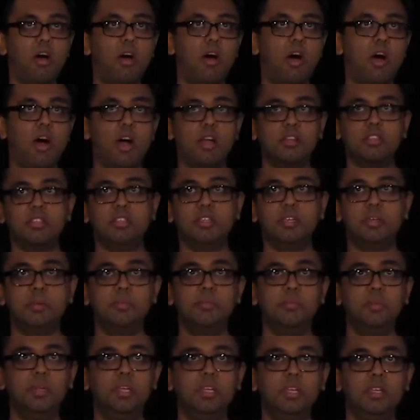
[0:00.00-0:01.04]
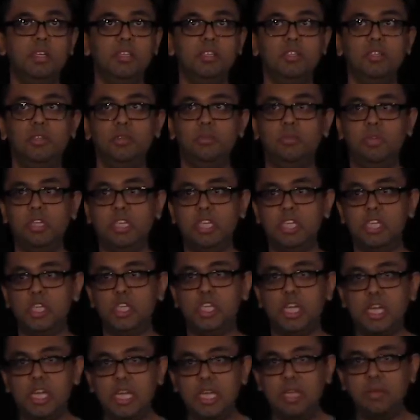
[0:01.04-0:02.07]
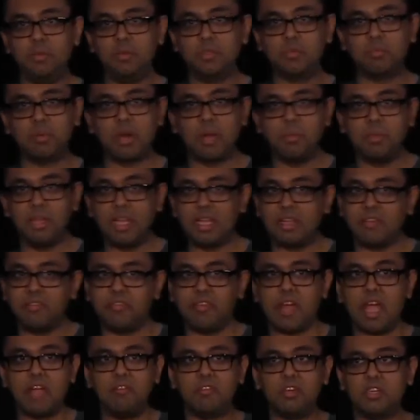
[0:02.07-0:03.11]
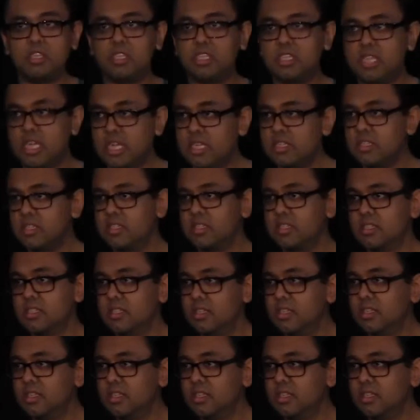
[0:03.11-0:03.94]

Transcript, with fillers: awesome to really shitty was probably like a 5 or a 6.